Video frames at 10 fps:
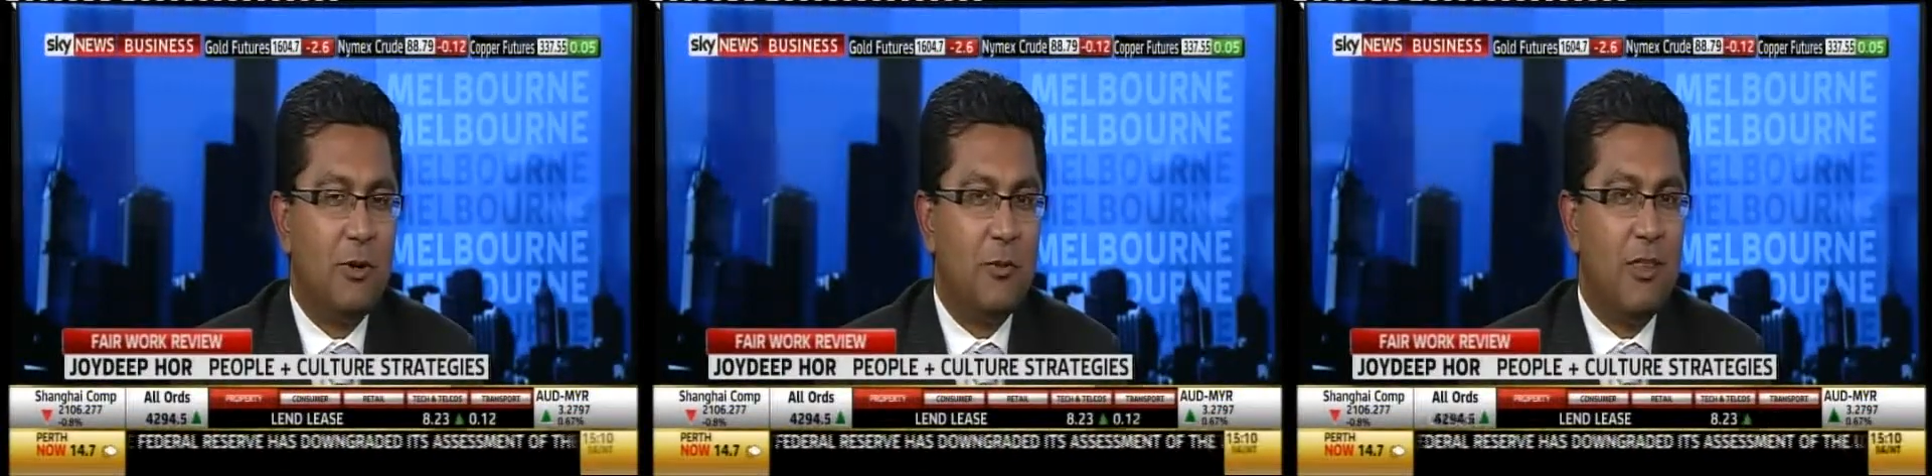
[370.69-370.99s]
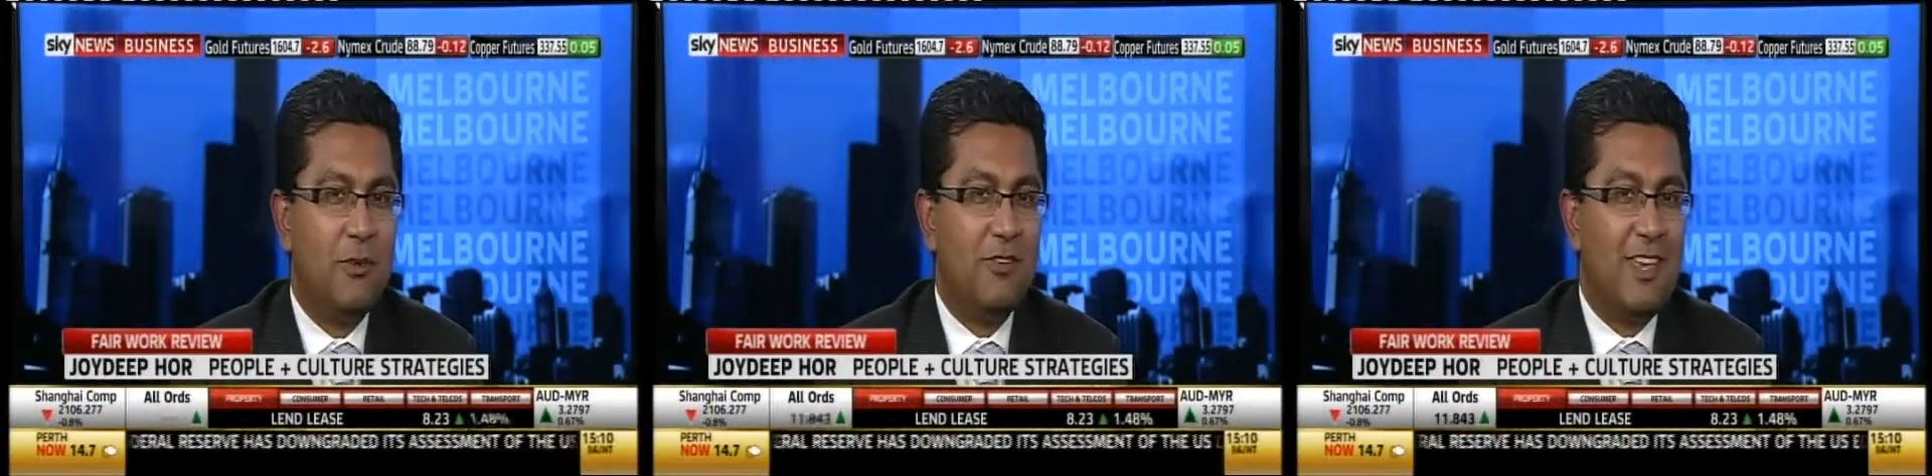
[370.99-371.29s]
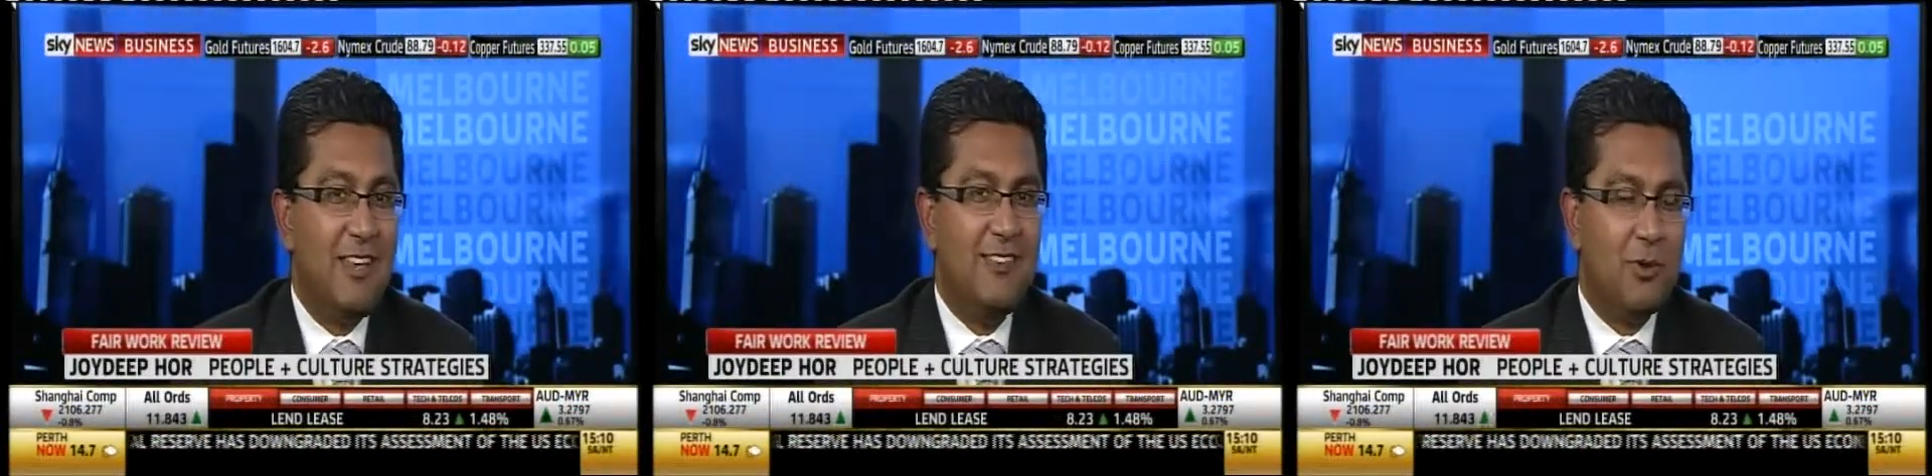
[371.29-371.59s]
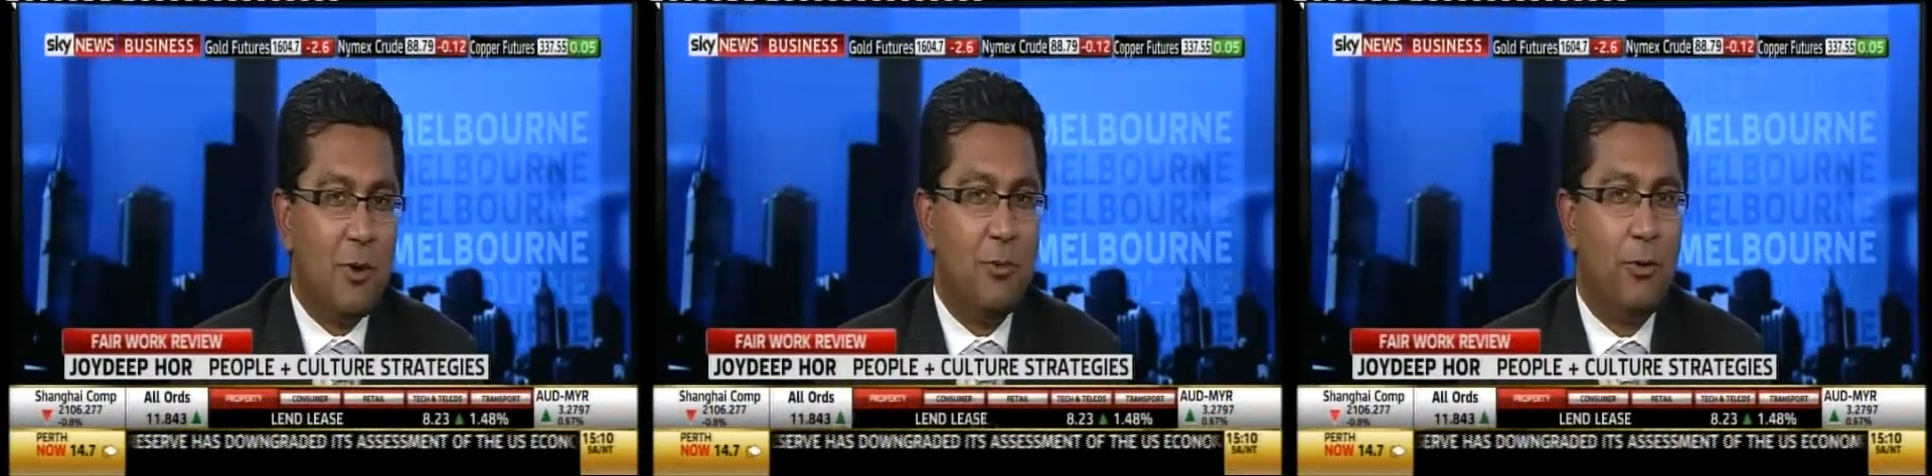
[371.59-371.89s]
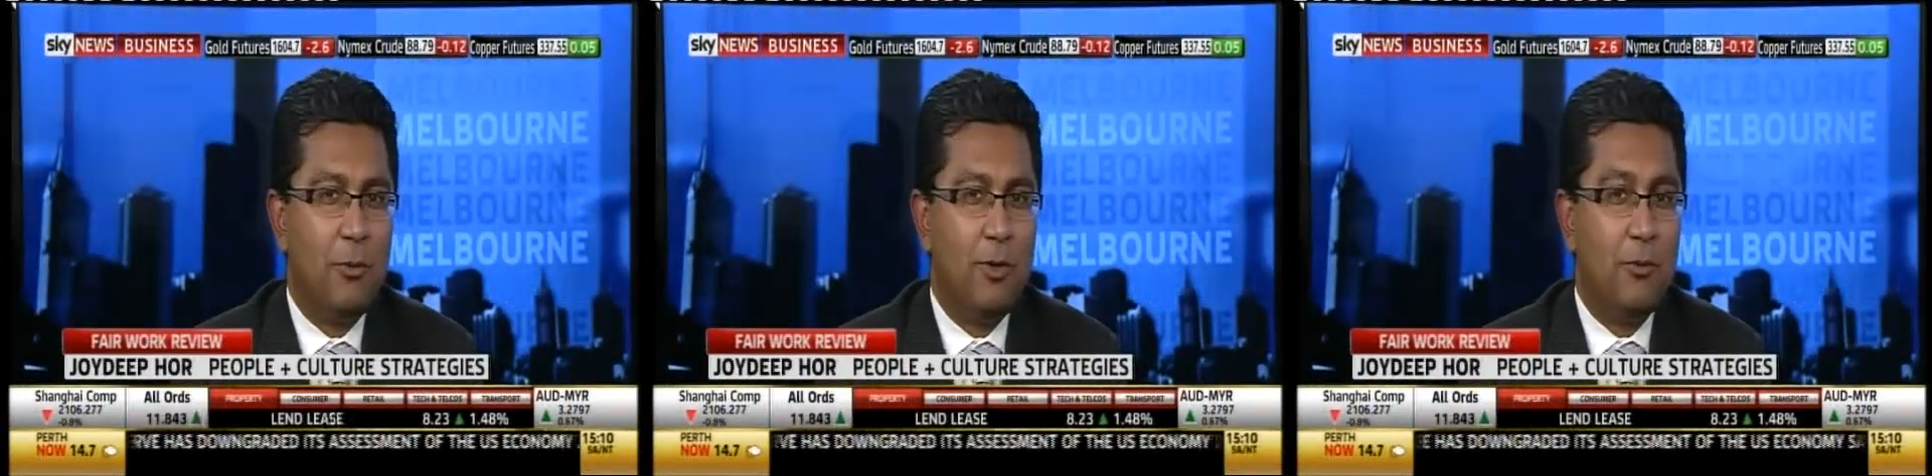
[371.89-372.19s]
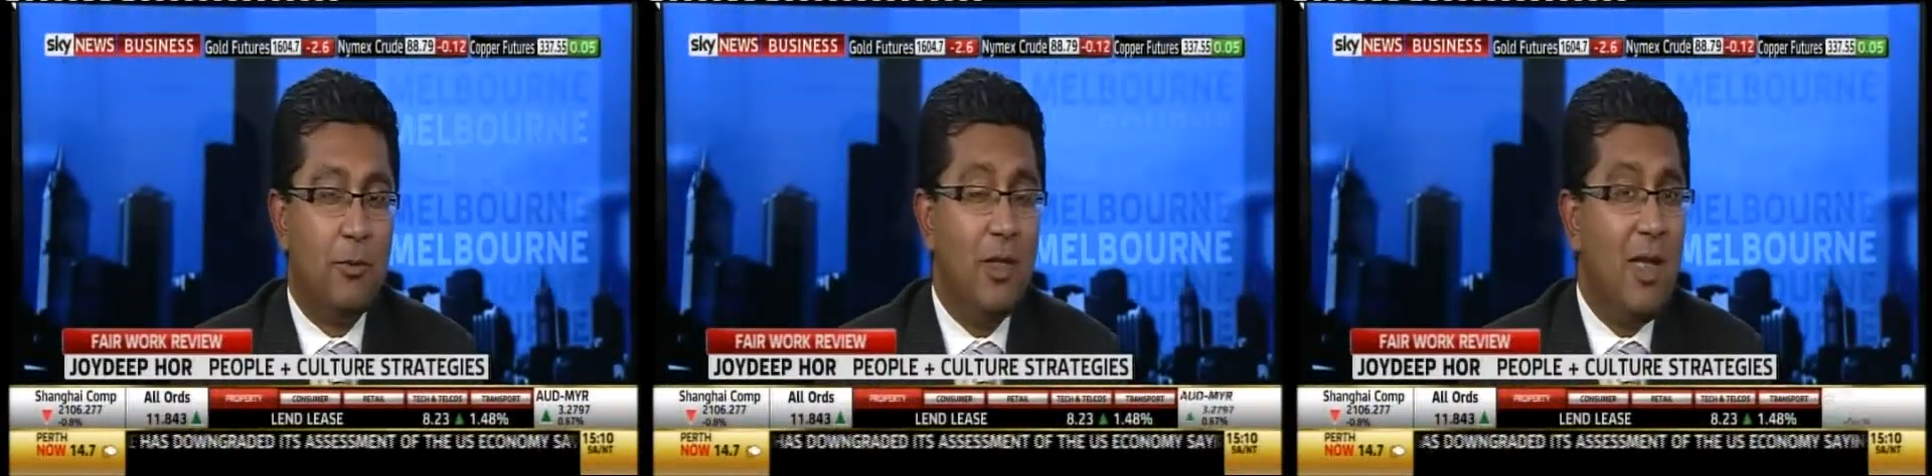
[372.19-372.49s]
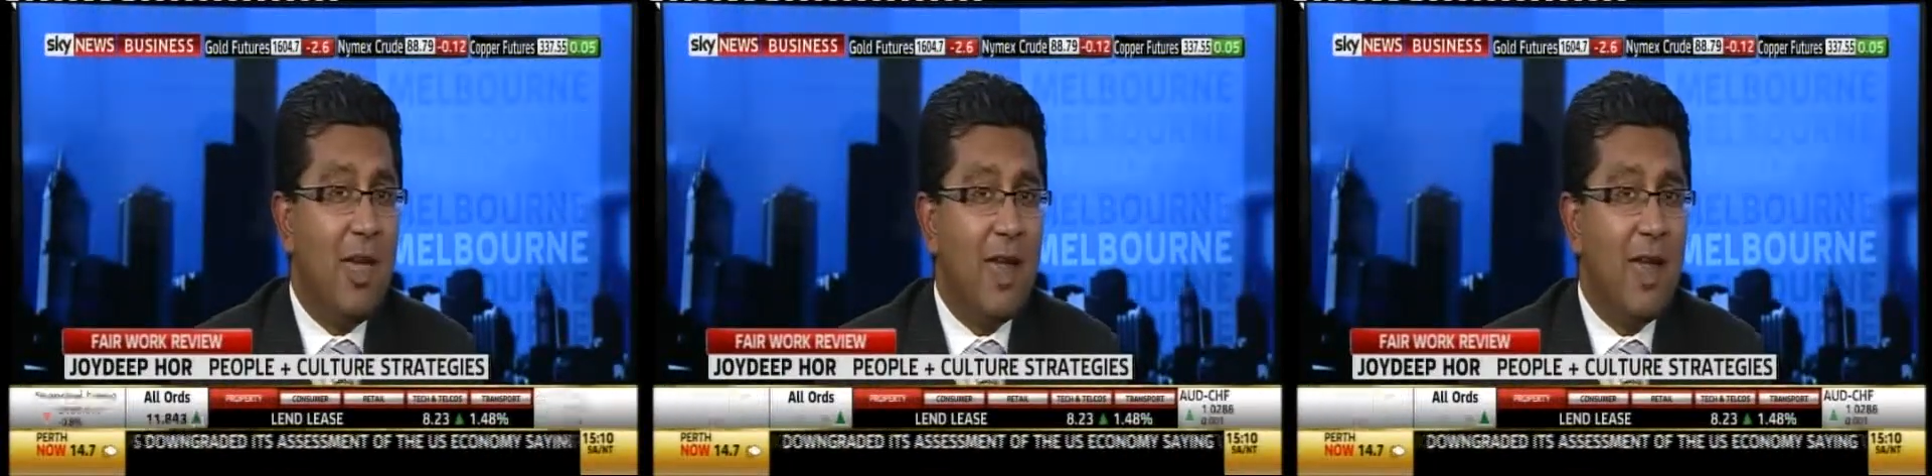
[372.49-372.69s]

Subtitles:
and whether it's easier to employ people.